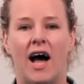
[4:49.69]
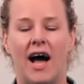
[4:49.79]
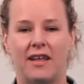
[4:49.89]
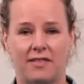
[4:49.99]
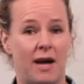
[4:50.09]

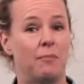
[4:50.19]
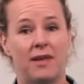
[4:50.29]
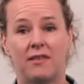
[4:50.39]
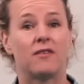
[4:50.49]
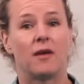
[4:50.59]
And that
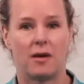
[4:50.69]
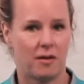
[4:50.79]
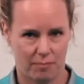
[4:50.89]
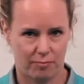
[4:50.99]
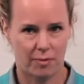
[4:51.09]
means
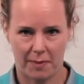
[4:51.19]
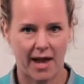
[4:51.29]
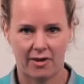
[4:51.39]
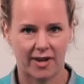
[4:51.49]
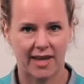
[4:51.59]

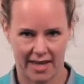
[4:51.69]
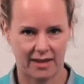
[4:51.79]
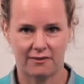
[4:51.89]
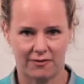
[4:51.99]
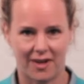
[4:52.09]
preparing
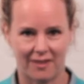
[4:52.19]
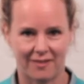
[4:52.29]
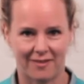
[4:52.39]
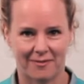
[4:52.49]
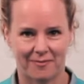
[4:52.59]
in
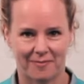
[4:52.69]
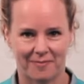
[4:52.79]
advance.